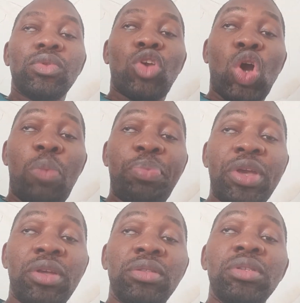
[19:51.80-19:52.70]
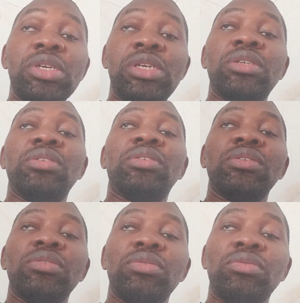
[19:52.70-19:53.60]
Copying is
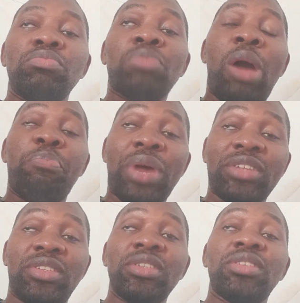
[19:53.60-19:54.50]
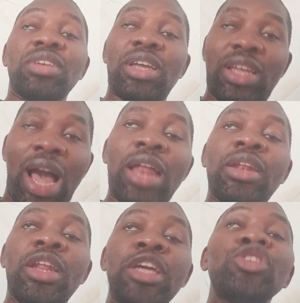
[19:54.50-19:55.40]
malpractice
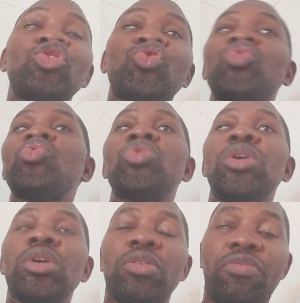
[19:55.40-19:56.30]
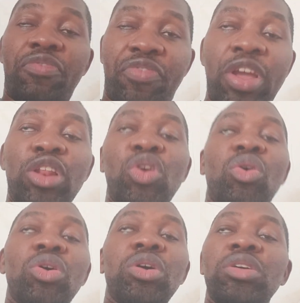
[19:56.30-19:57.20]
can lead to
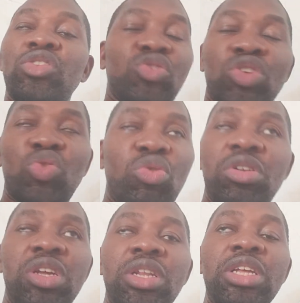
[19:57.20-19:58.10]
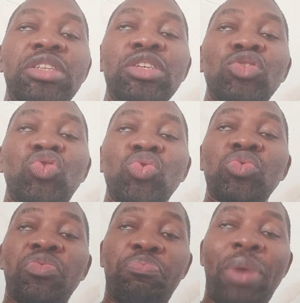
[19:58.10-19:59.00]
failure. It's not only leading to
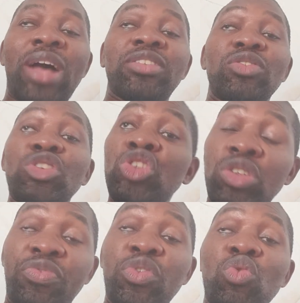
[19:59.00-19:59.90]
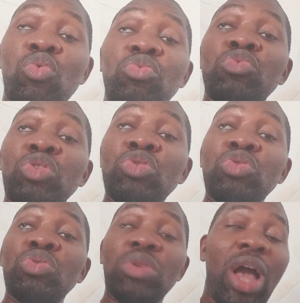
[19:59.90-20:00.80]
pass. If you
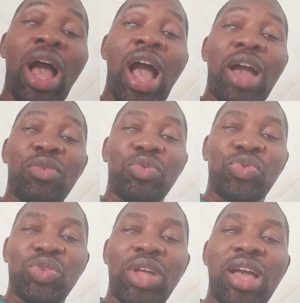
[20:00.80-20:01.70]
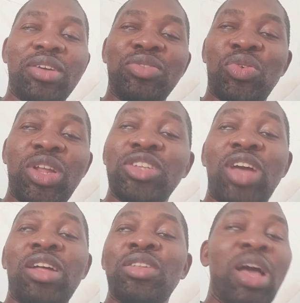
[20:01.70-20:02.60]
should I no let me,
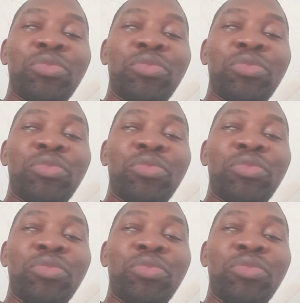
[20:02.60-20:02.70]
I'm not